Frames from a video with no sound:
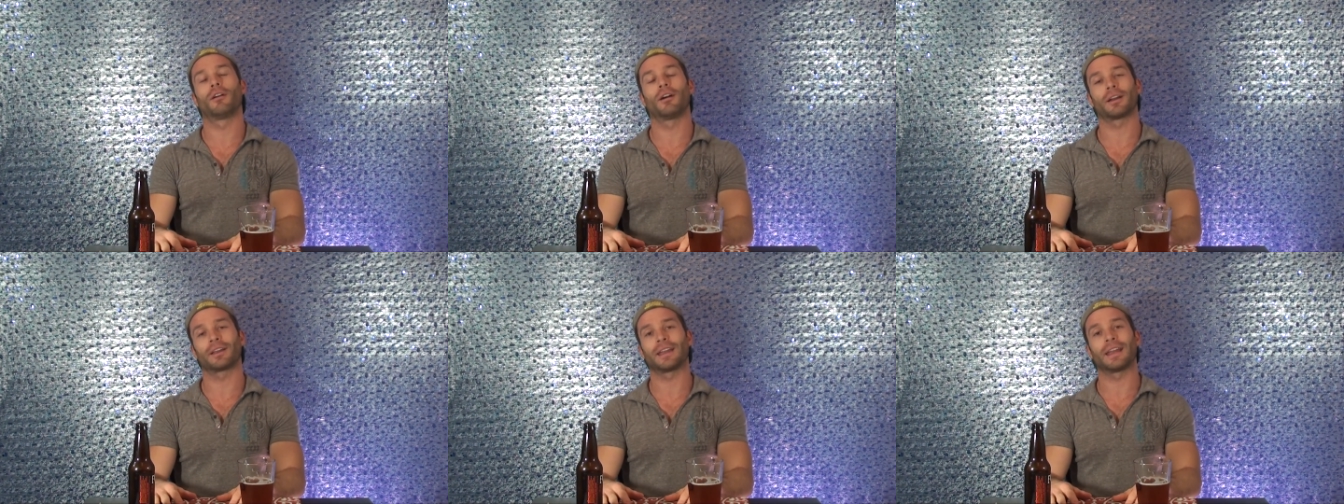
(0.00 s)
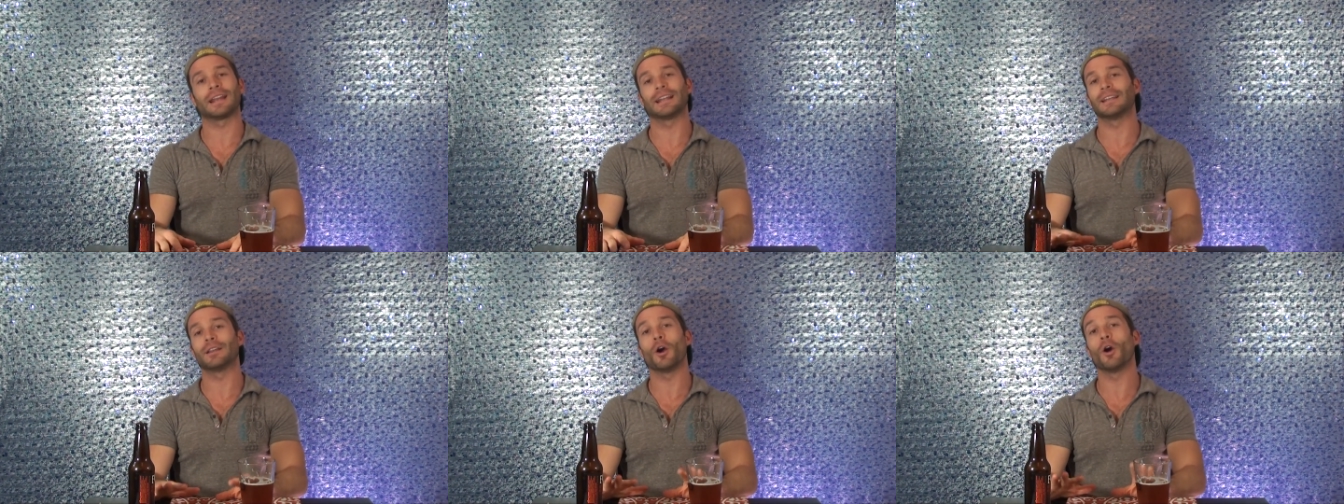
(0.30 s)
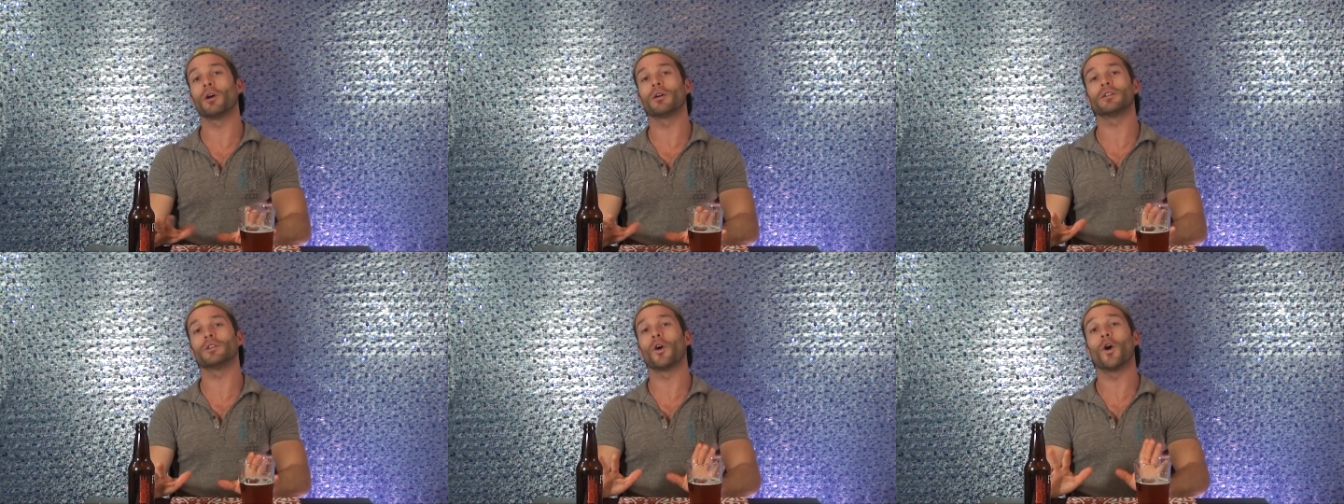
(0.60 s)
I can't,
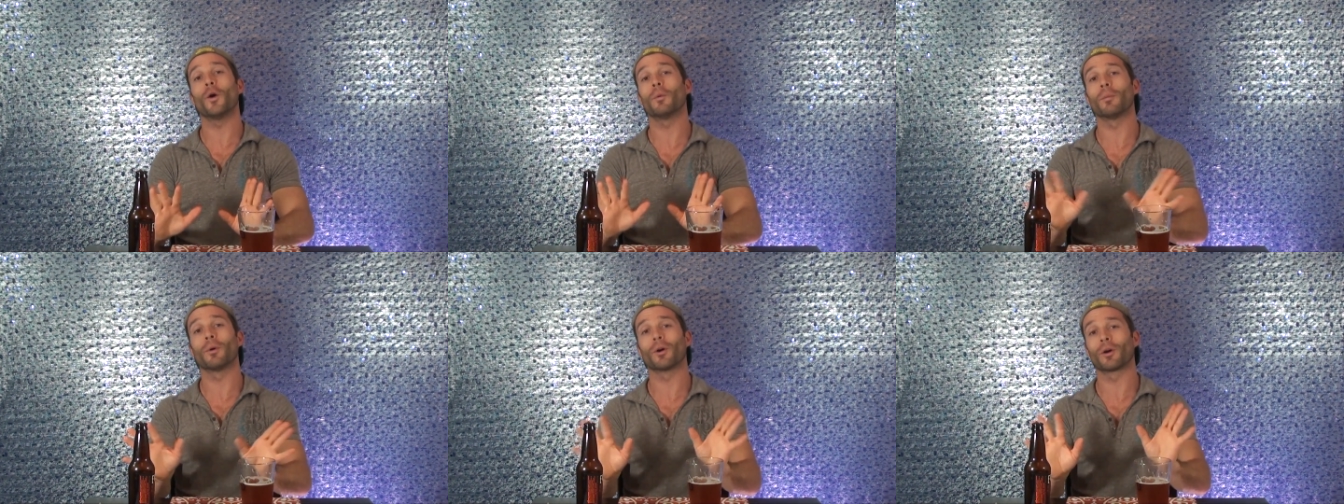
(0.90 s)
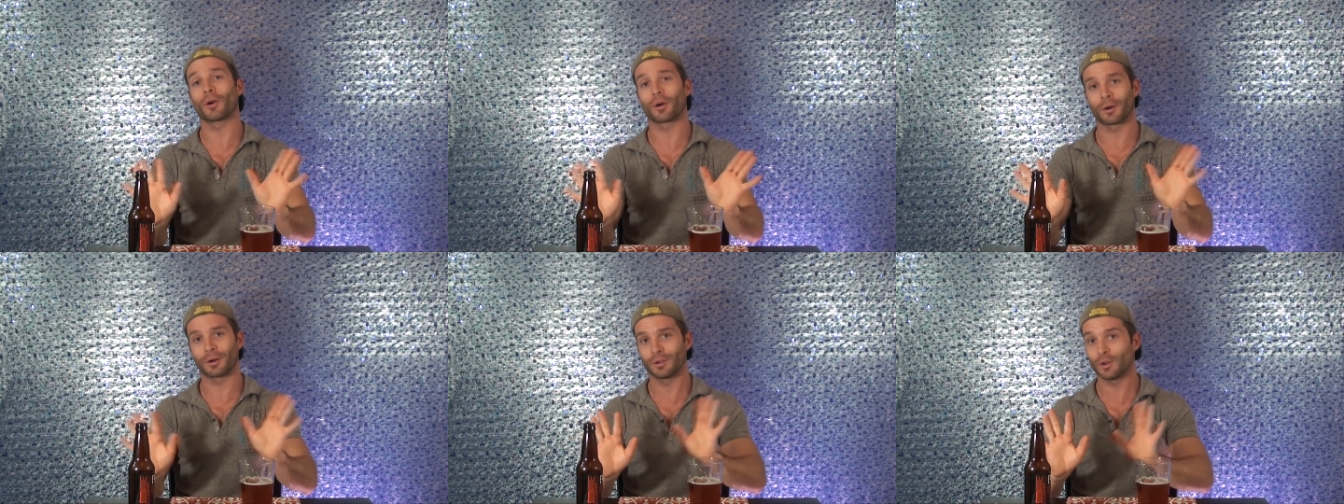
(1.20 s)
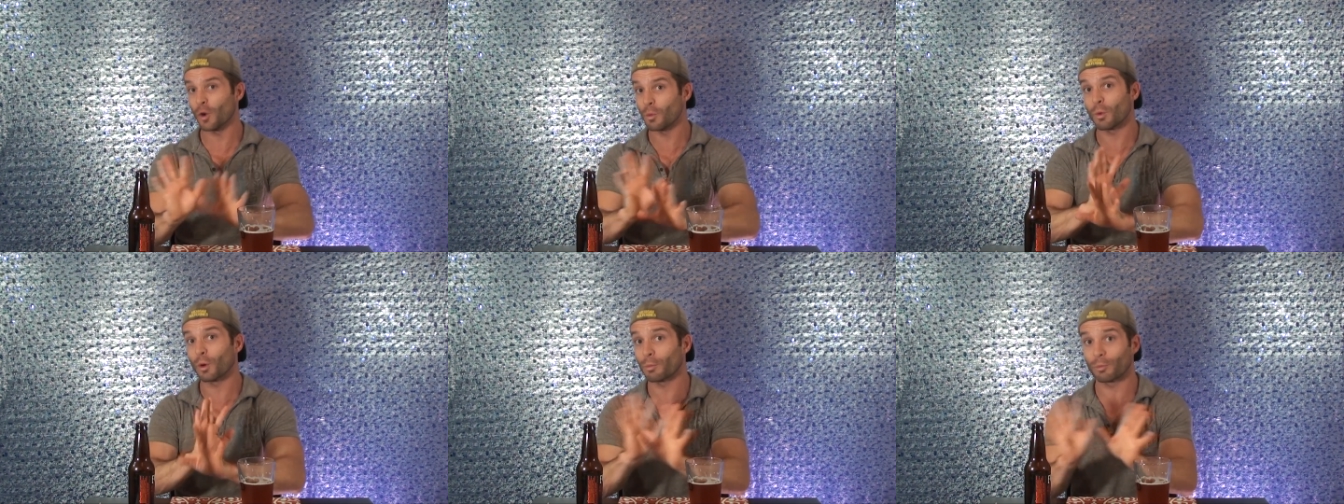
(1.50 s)
no more
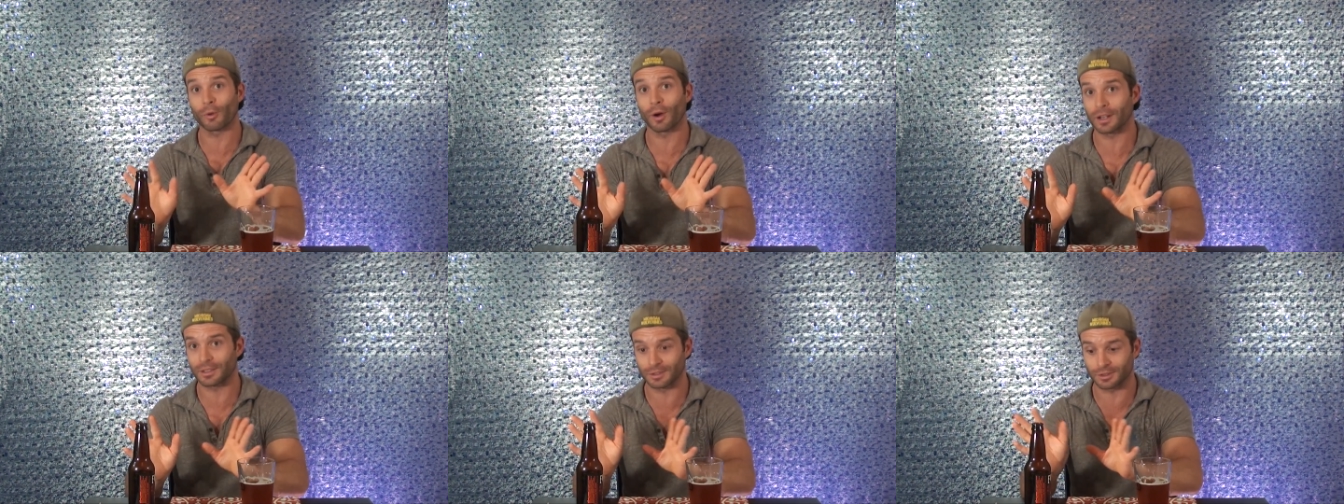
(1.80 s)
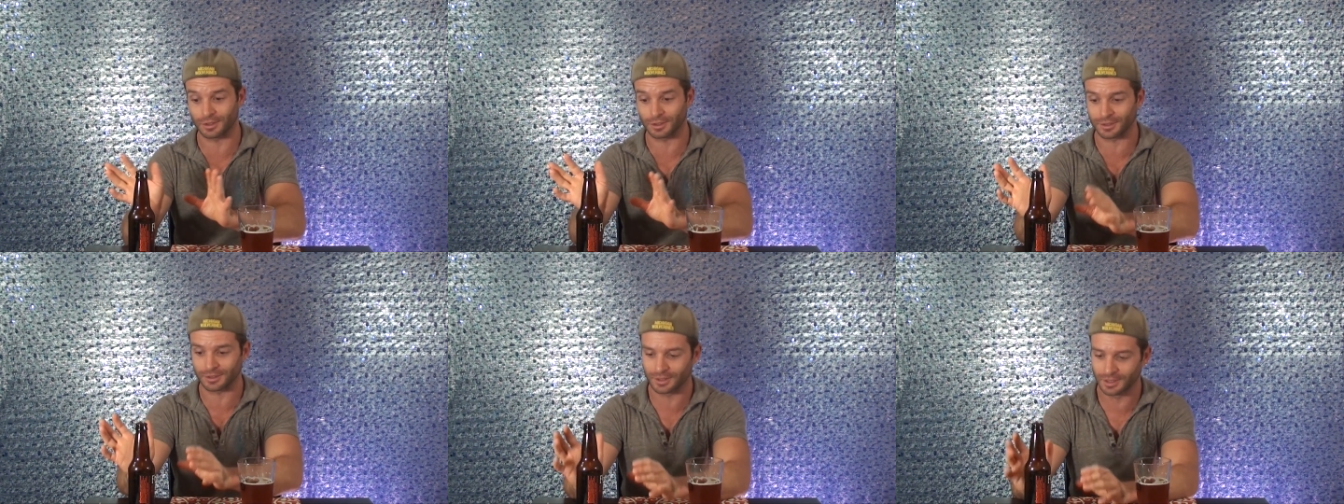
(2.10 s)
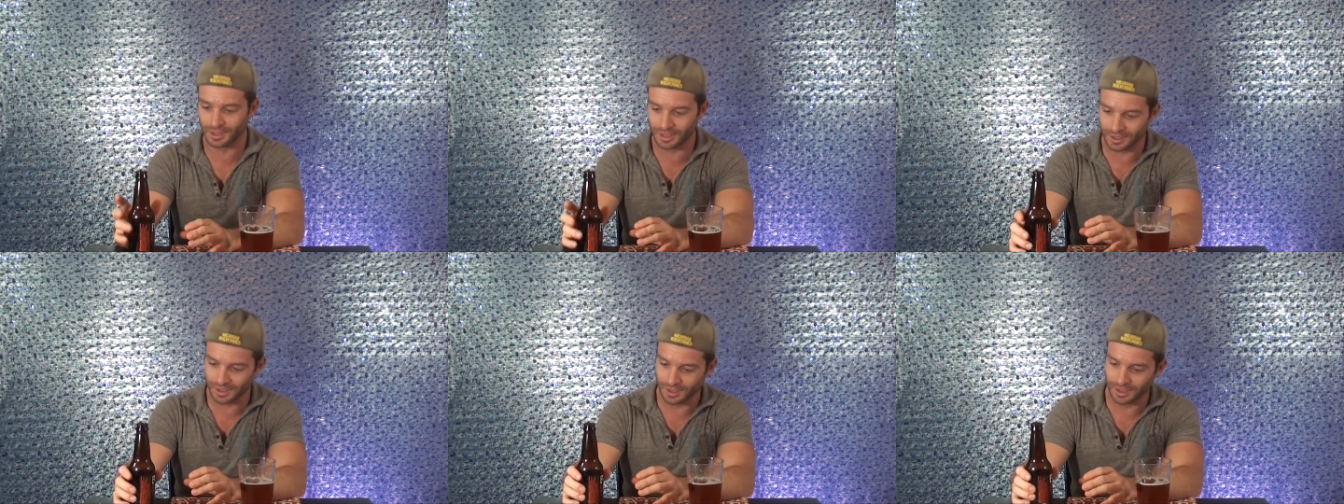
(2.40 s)
pretzels.
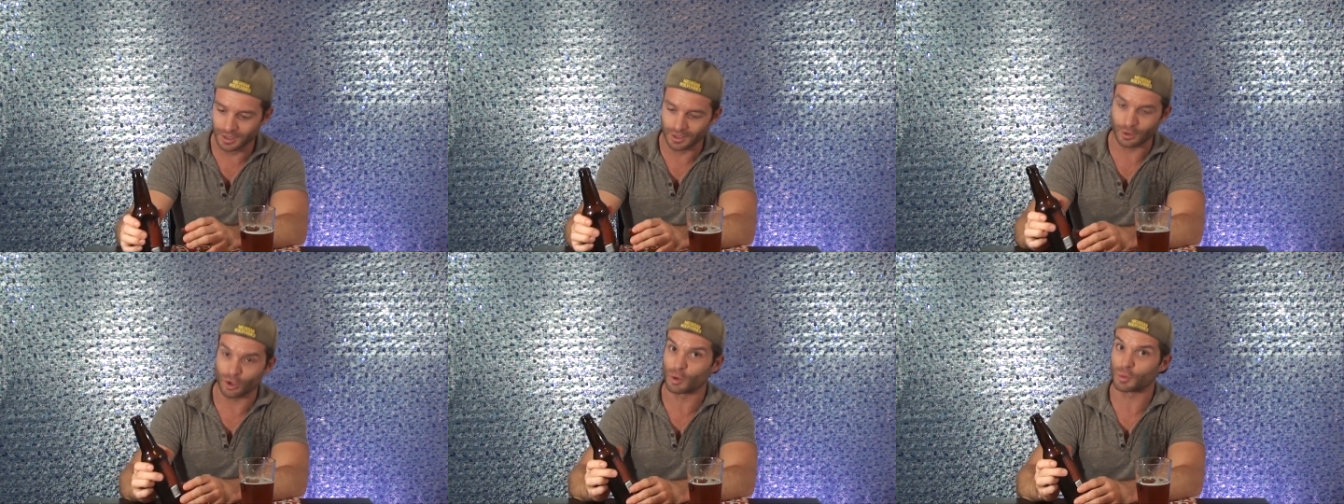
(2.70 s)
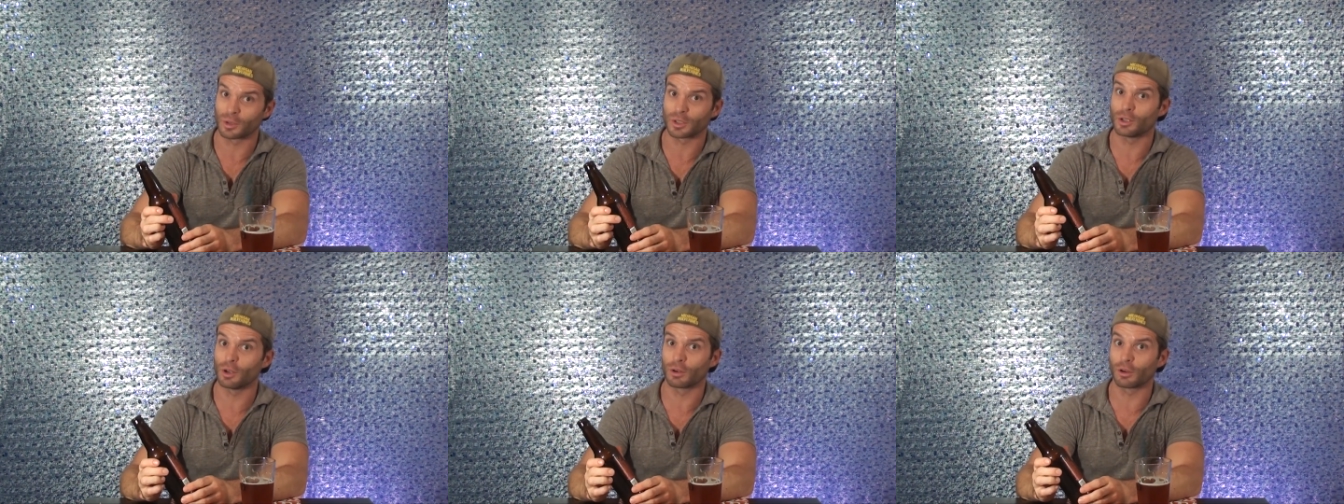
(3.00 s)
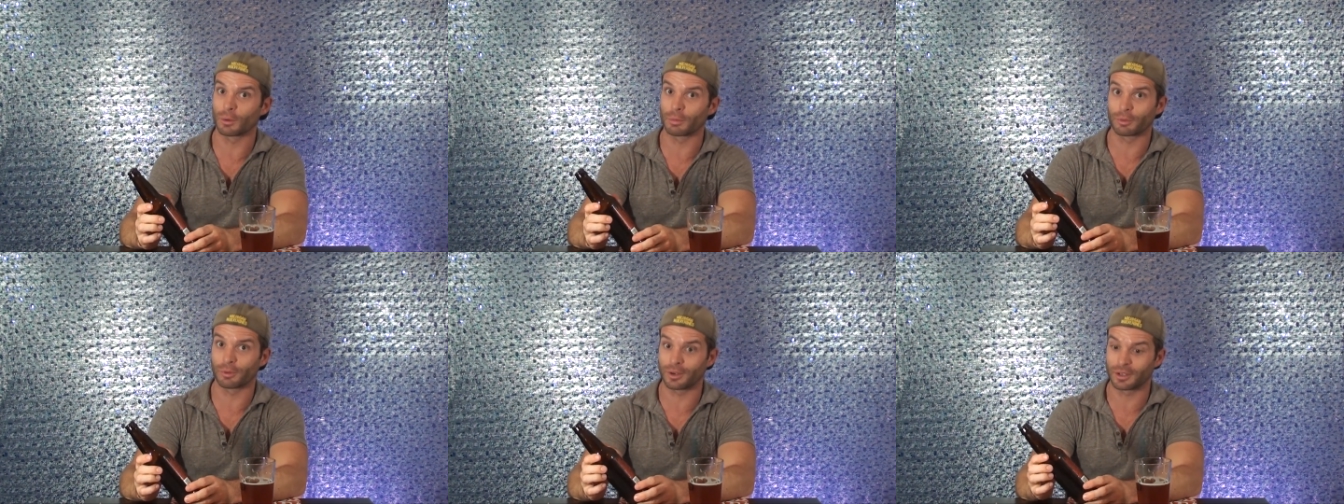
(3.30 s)
No more
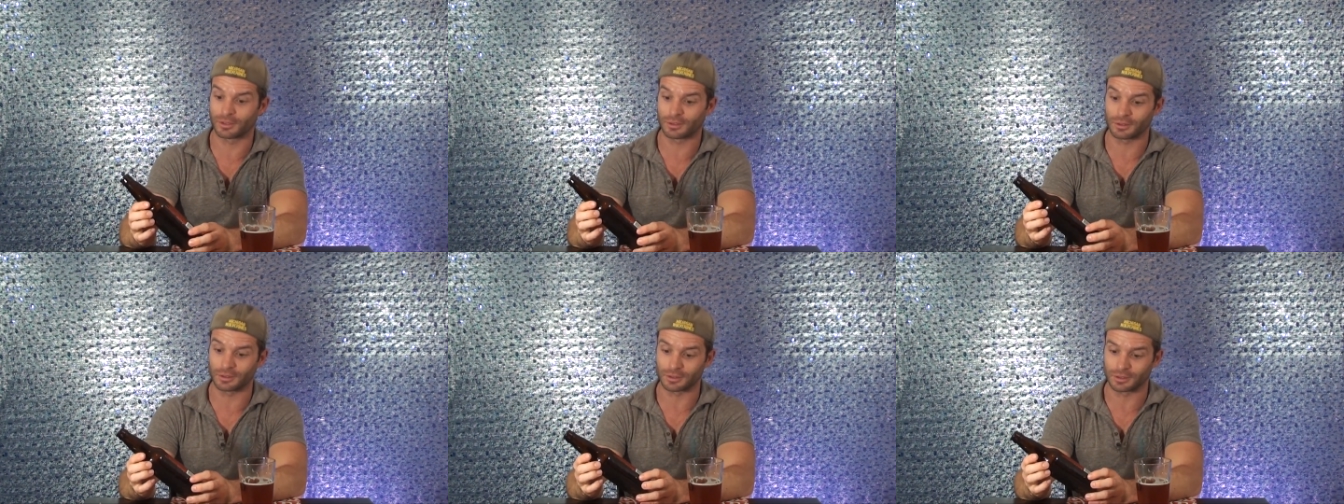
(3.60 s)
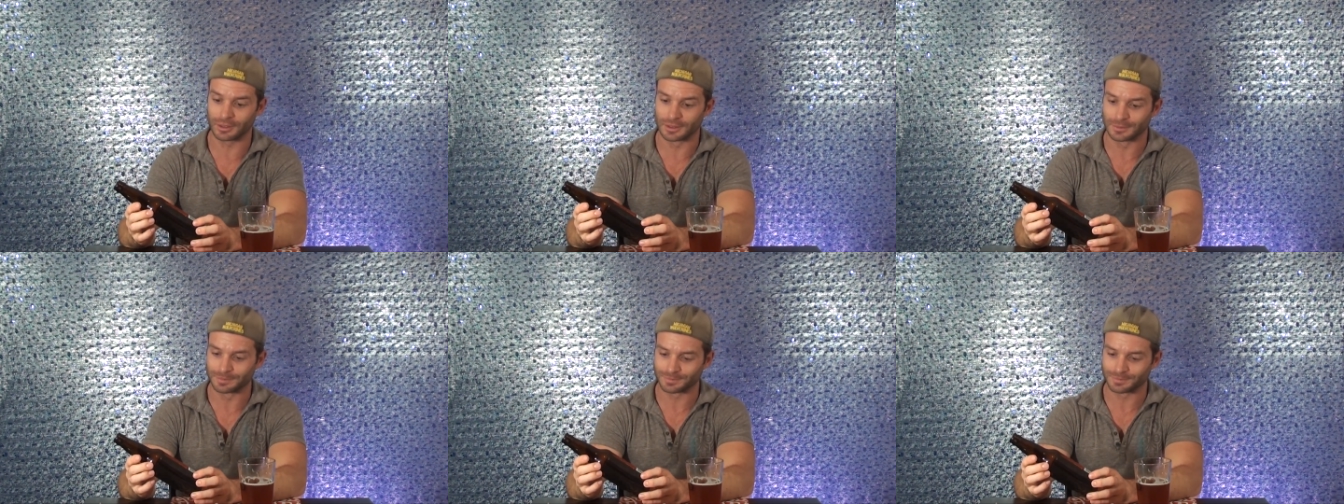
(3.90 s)
yogurt pretzels.